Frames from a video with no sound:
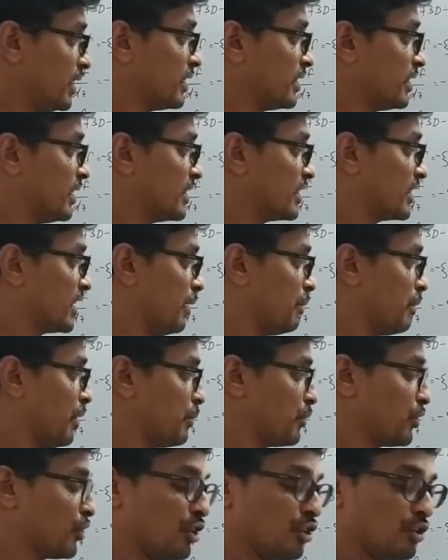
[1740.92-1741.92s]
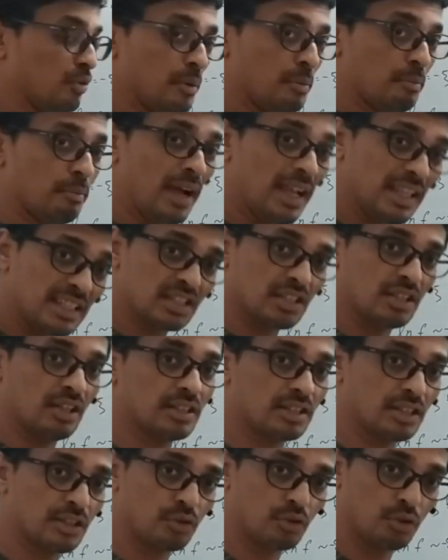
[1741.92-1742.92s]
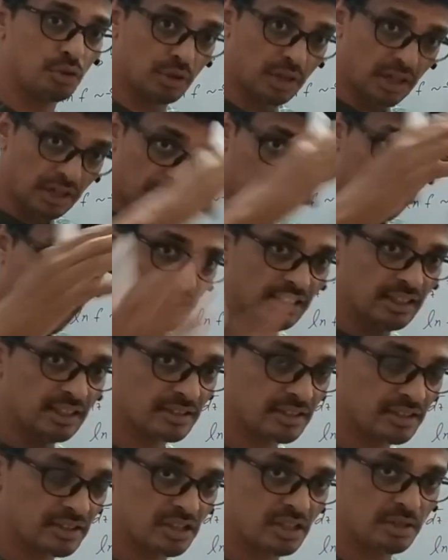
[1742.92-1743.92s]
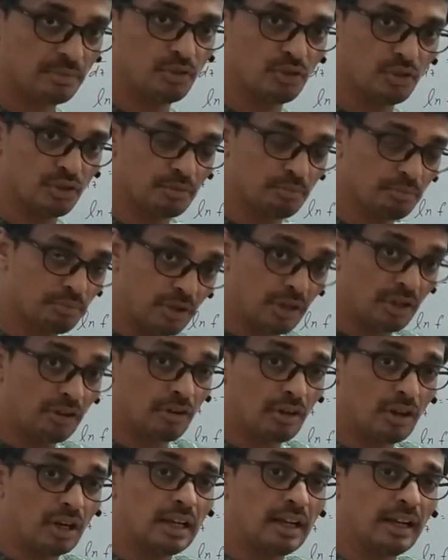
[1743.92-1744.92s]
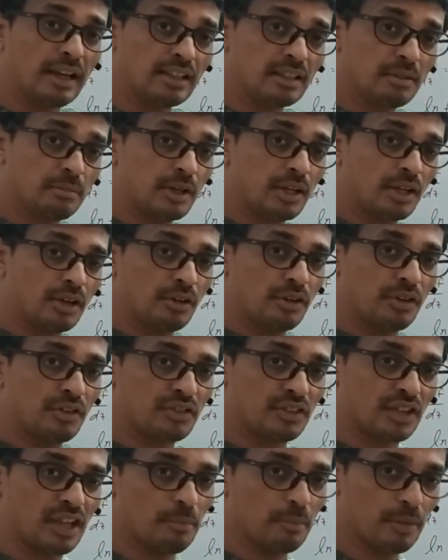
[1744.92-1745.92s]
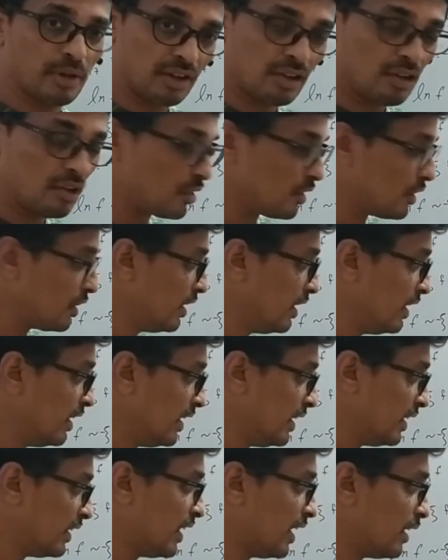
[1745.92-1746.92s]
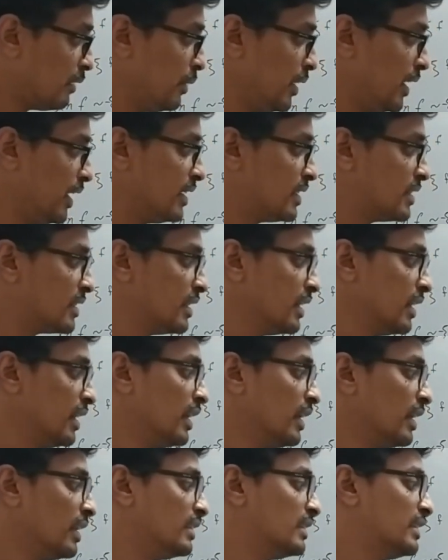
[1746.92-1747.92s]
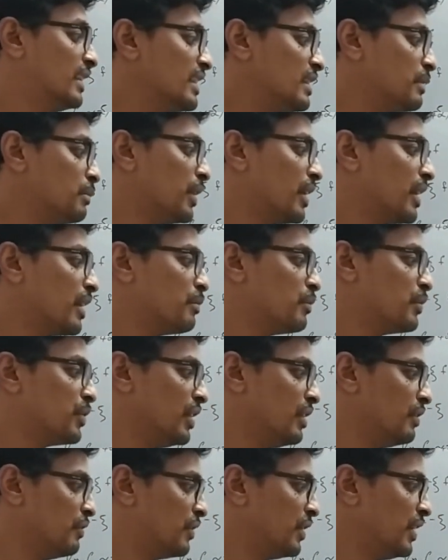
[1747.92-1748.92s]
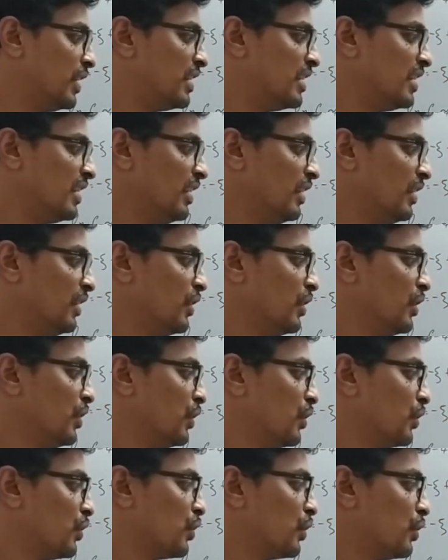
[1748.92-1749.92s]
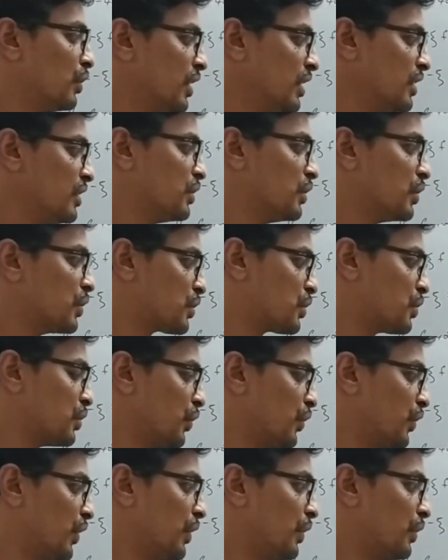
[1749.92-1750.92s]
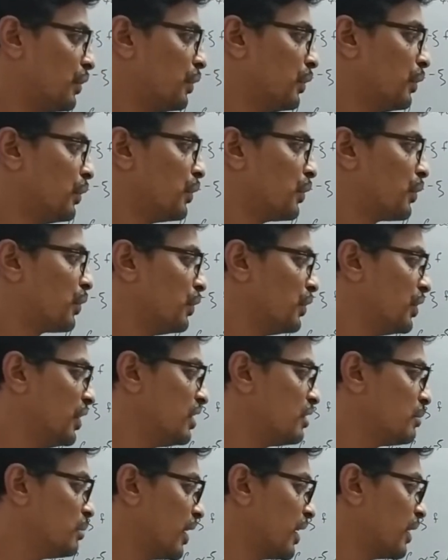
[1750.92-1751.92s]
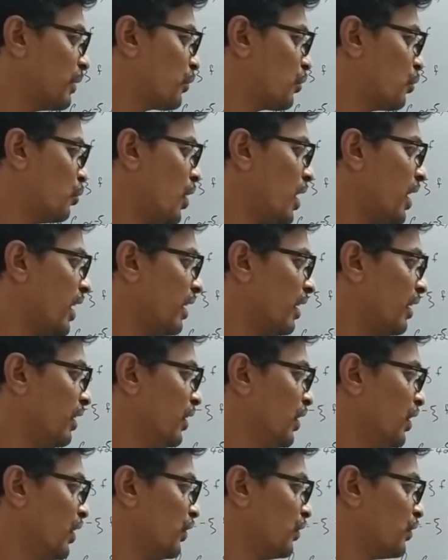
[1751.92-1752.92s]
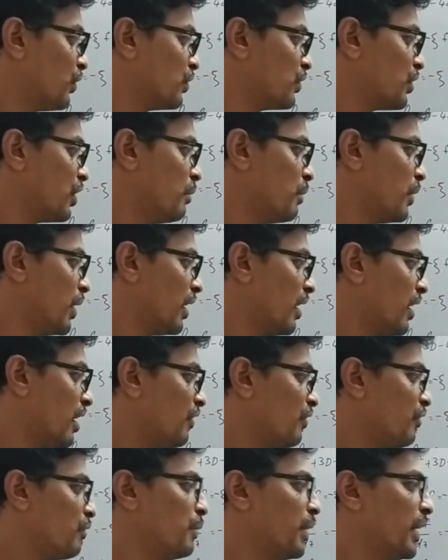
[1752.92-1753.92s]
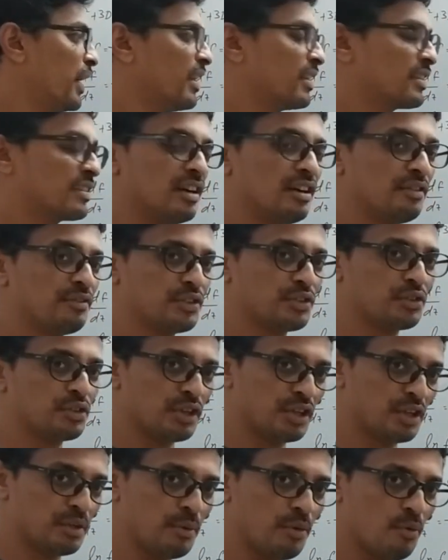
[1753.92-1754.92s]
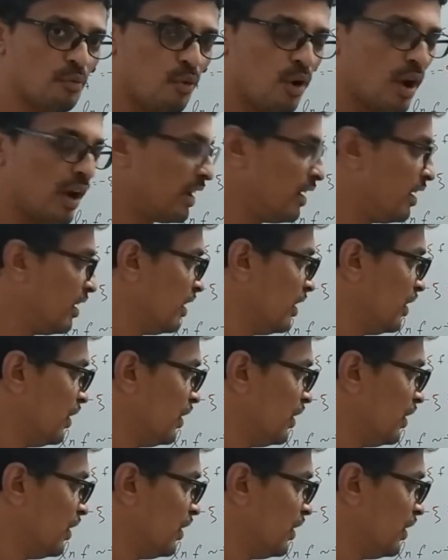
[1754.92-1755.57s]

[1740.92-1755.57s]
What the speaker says: this escape time scale to be much larger, so you confine the system, so you're not letting the particle to escape at all. That means this becomes infinity. So this goes to 0. So this becomes 1. So 3 by half minus half is going to be 1.